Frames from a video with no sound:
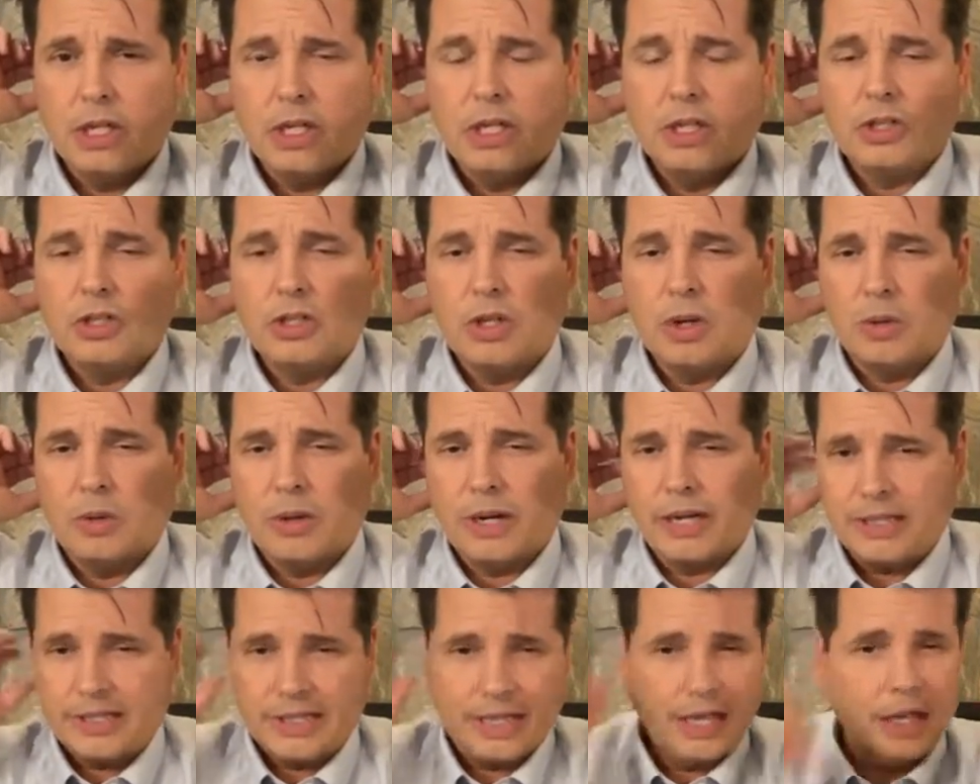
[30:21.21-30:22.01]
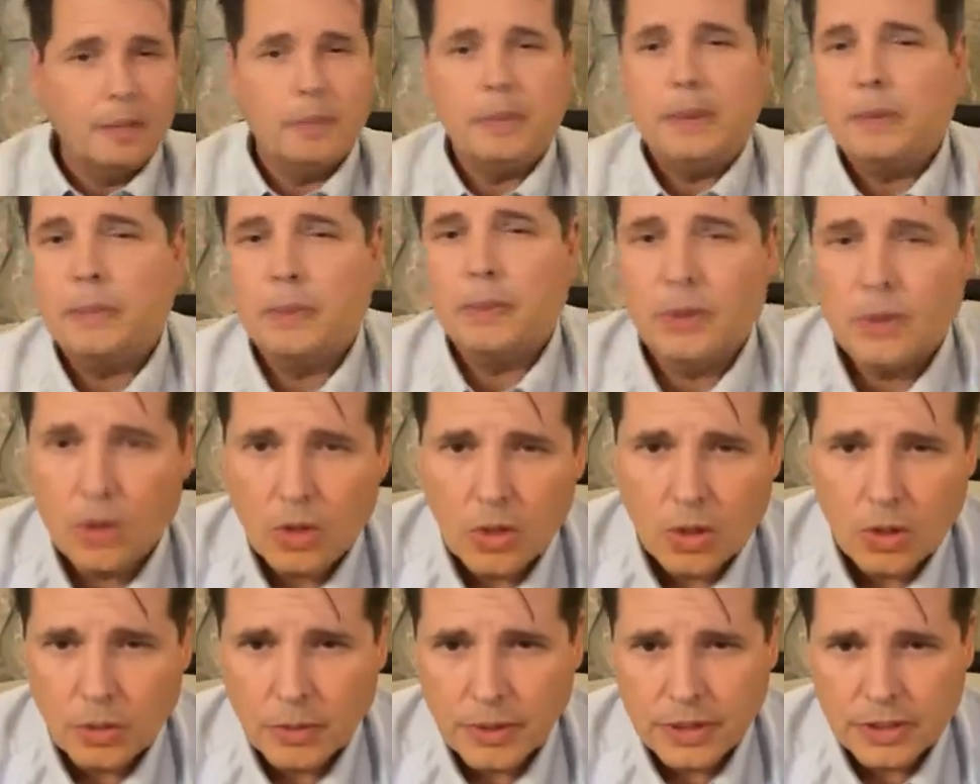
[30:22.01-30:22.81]
So what I tell people
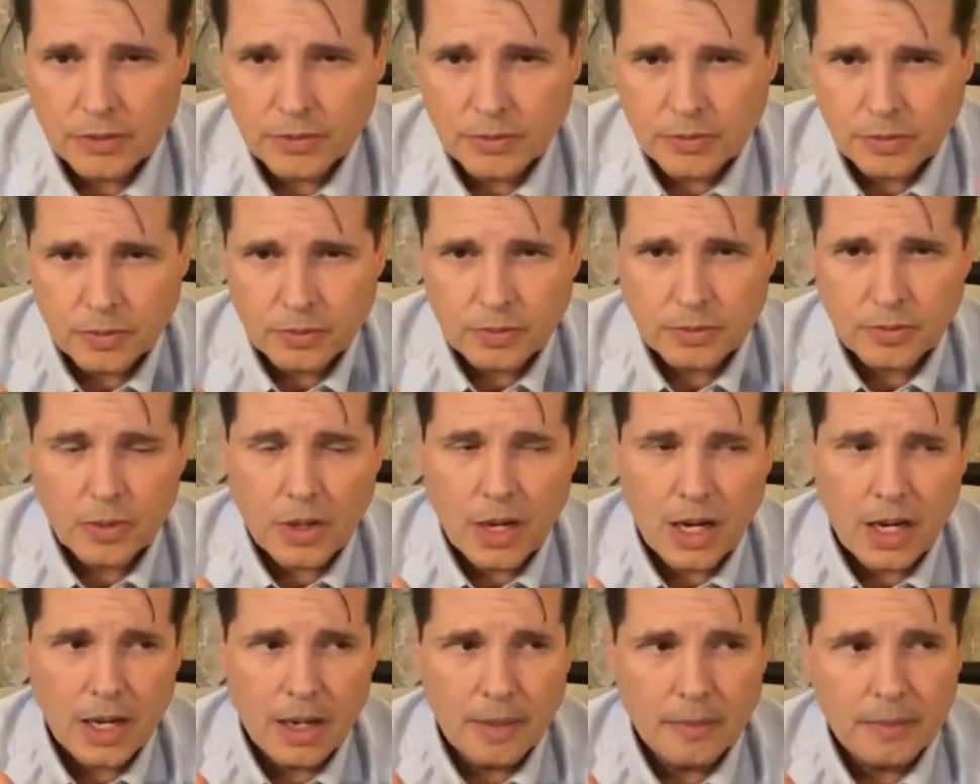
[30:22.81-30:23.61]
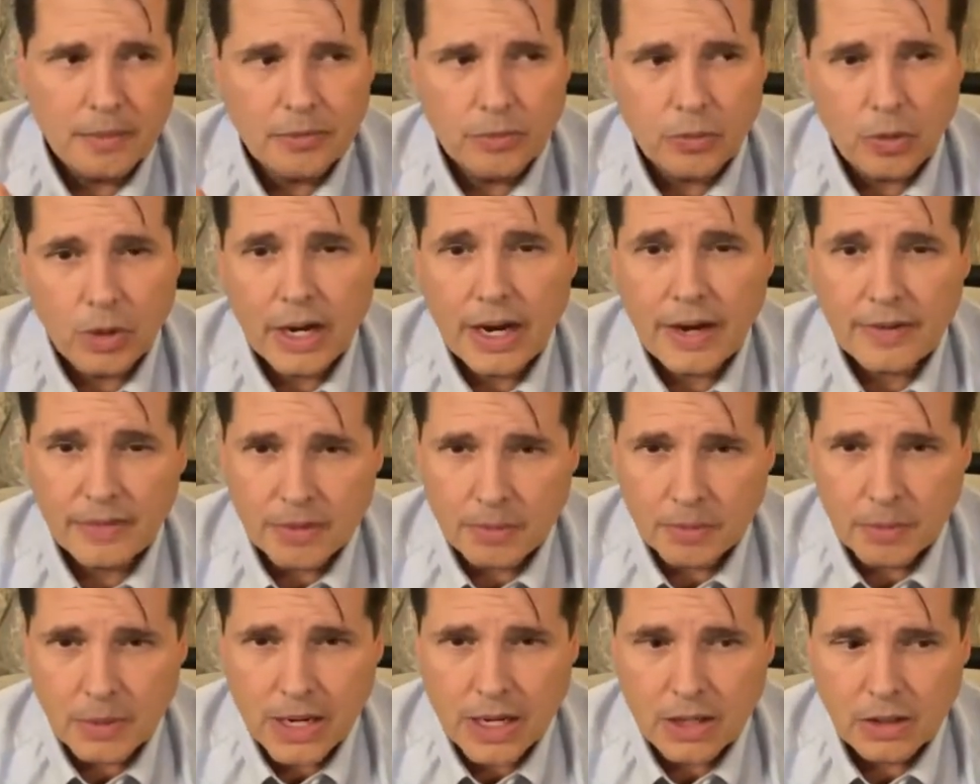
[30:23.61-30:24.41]
always before having
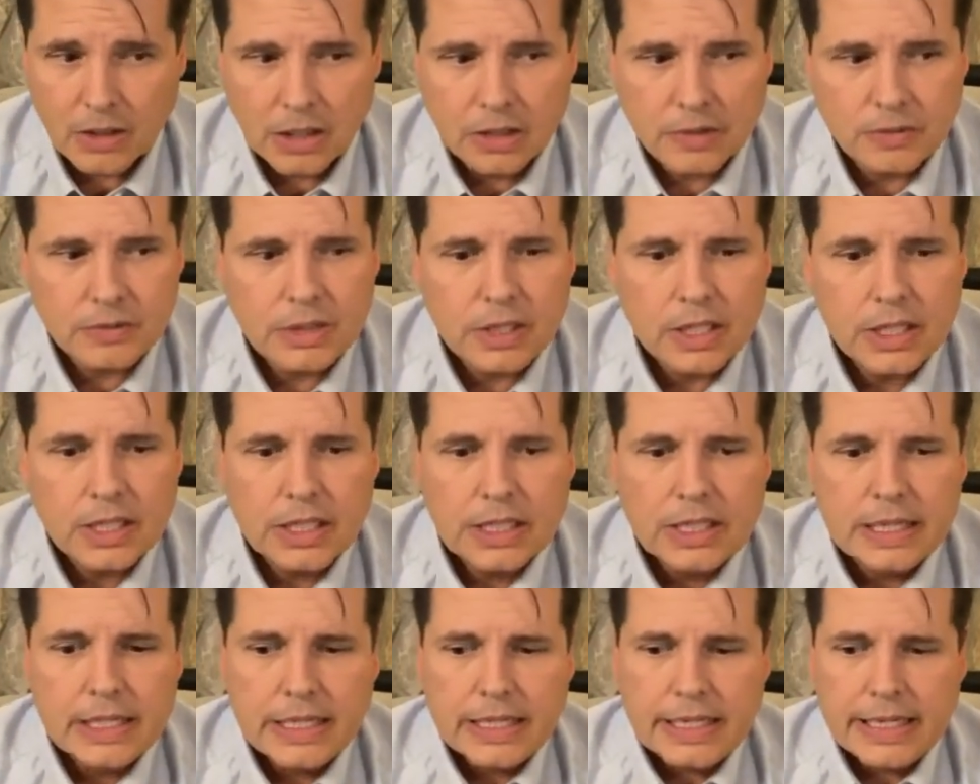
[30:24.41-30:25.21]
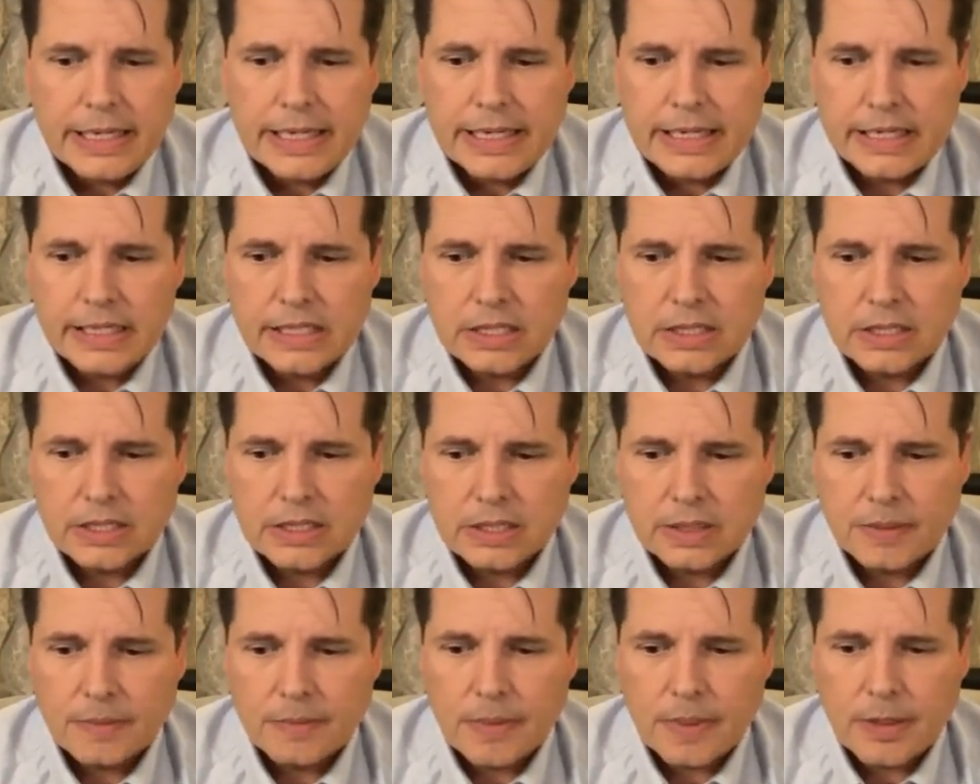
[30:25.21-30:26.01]
a brow lift
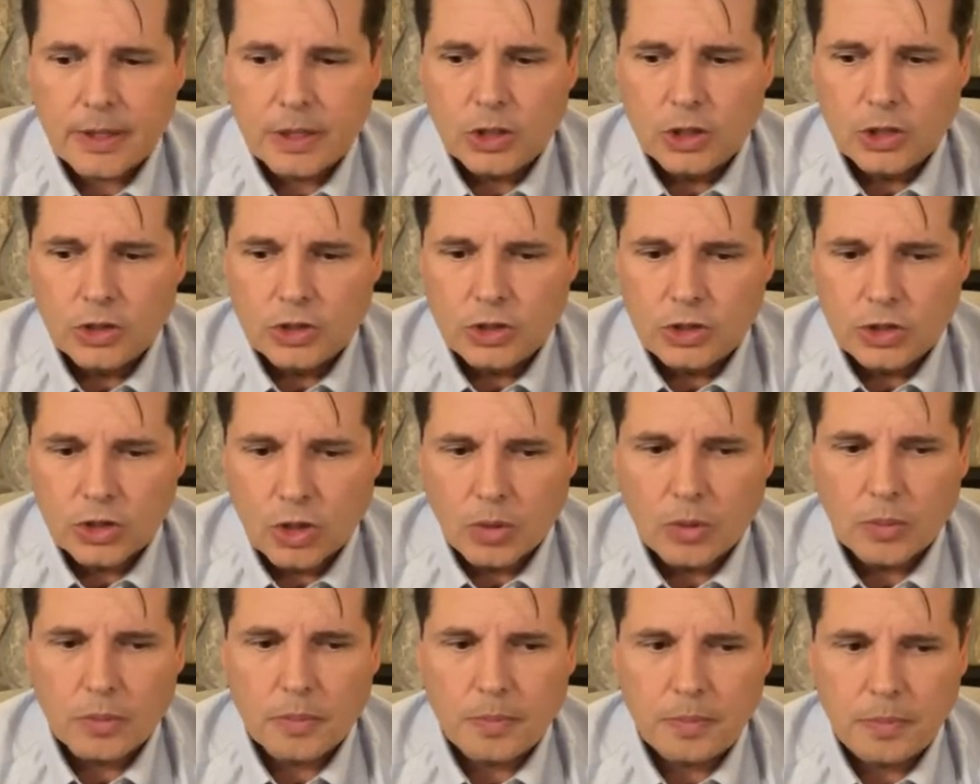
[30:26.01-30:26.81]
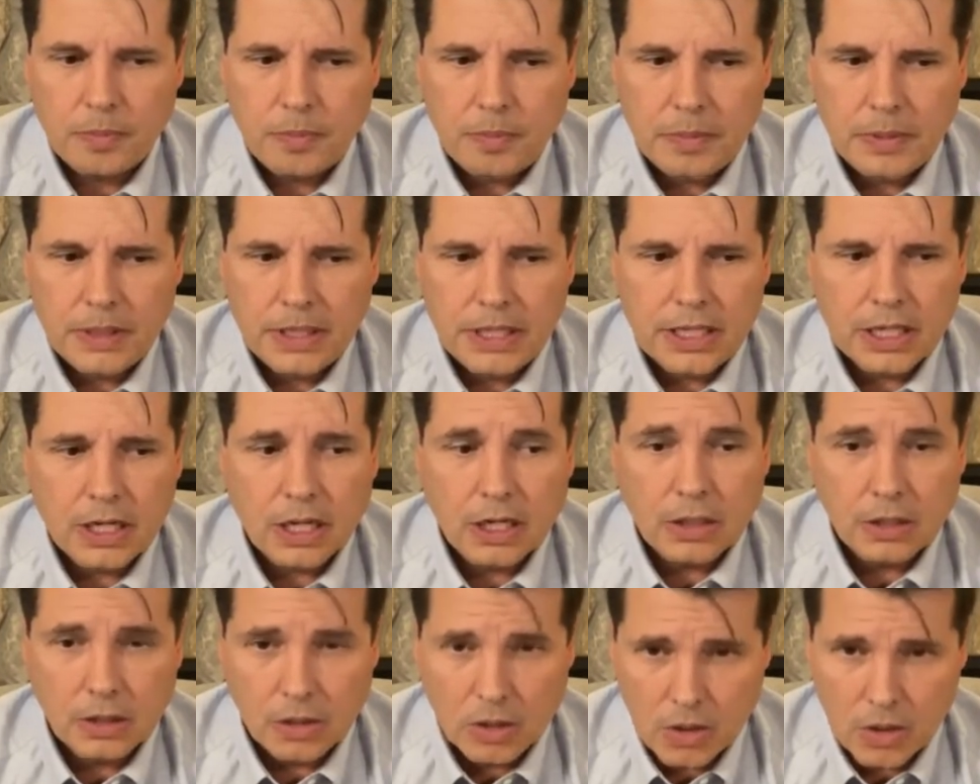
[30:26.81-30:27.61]
is don't be
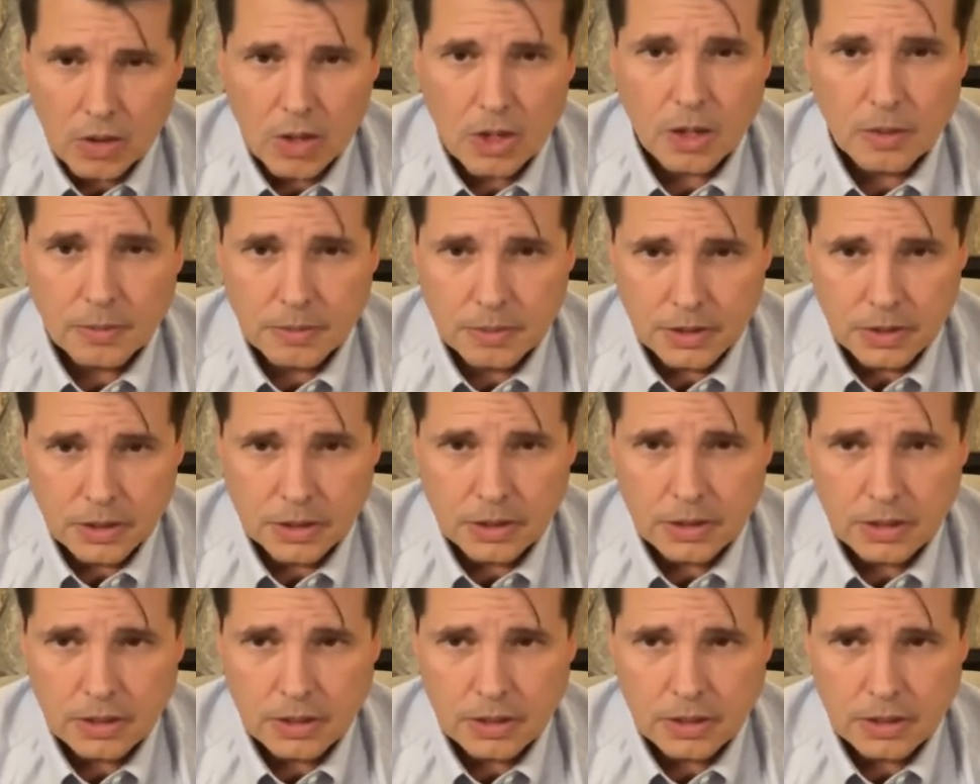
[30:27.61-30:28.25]
alarmed.